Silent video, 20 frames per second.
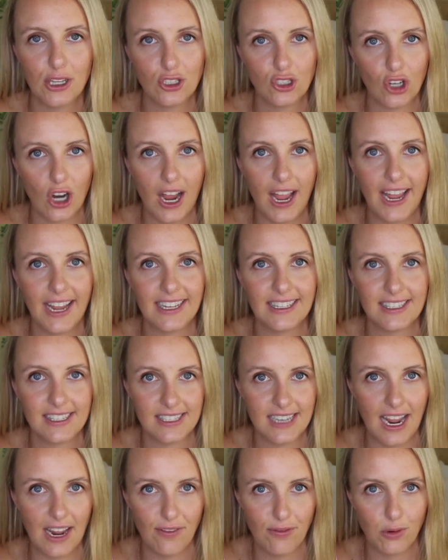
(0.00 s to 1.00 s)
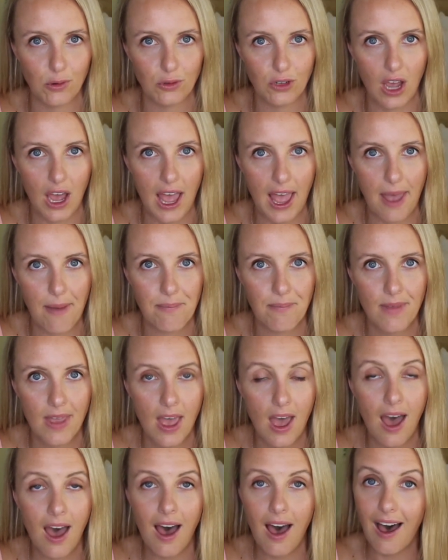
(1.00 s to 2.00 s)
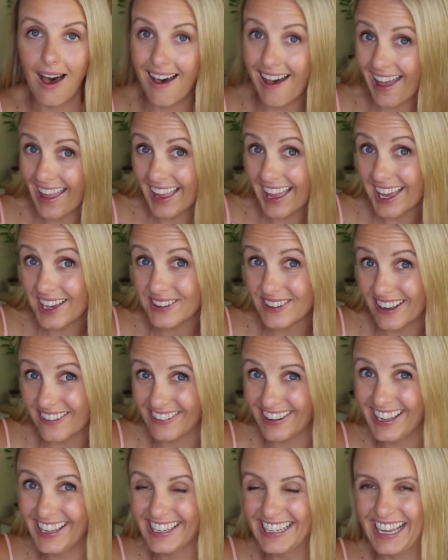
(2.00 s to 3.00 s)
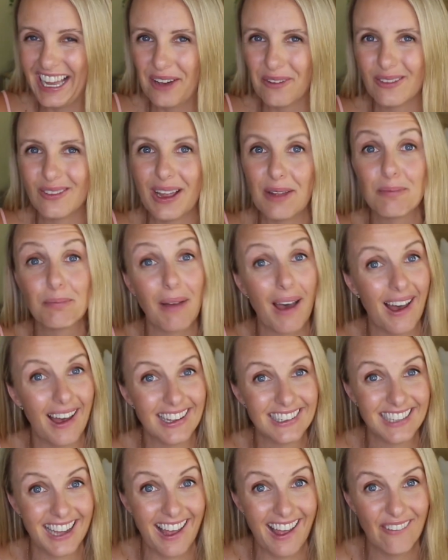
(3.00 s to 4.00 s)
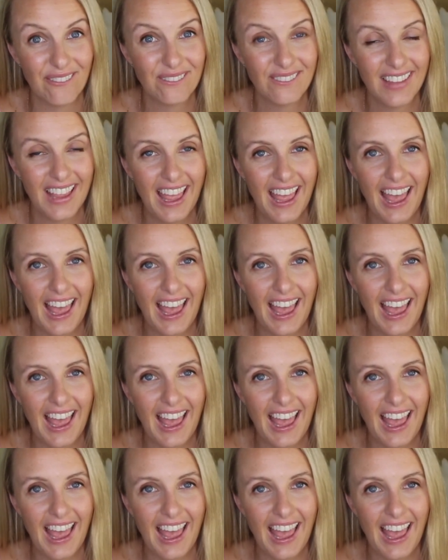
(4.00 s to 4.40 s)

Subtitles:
Try and stay full-time. I, however, went part-time.